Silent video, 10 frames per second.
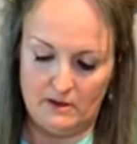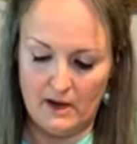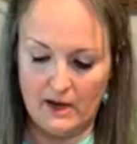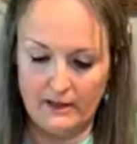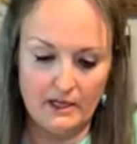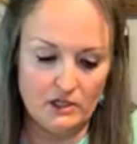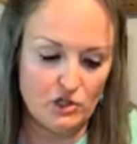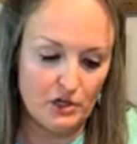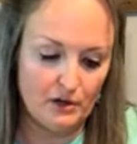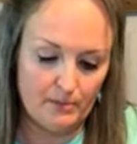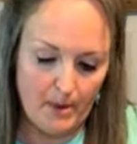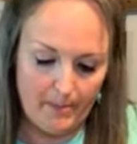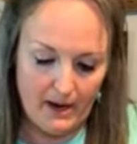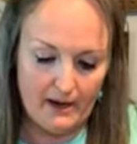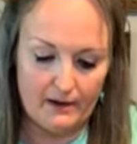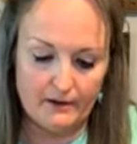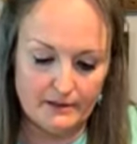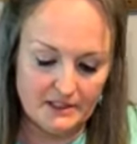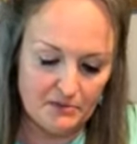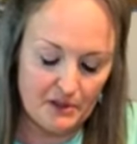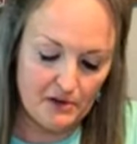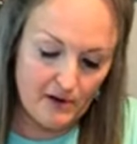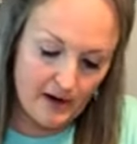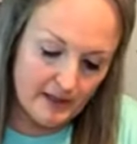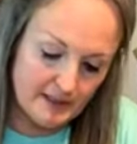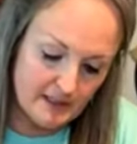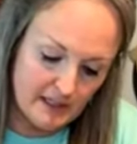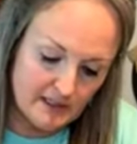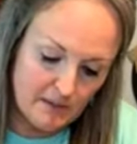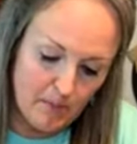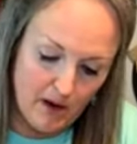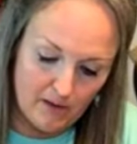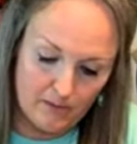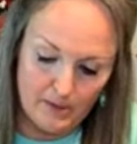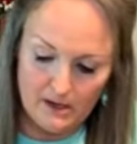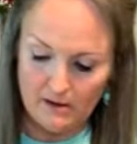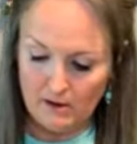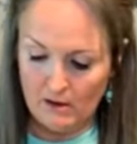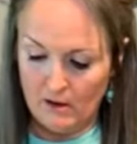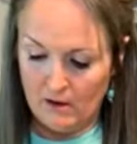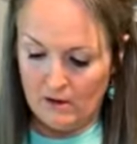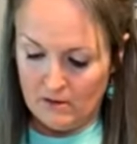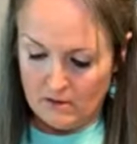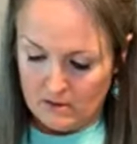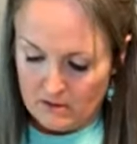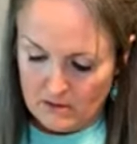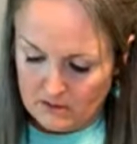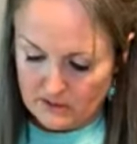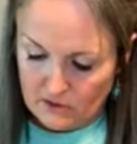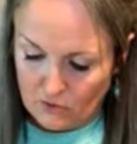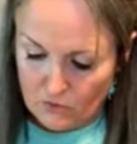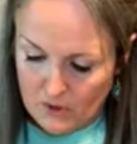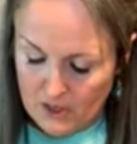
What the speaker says: I like sharing my patterns with you guys. It doesn't bother me. So,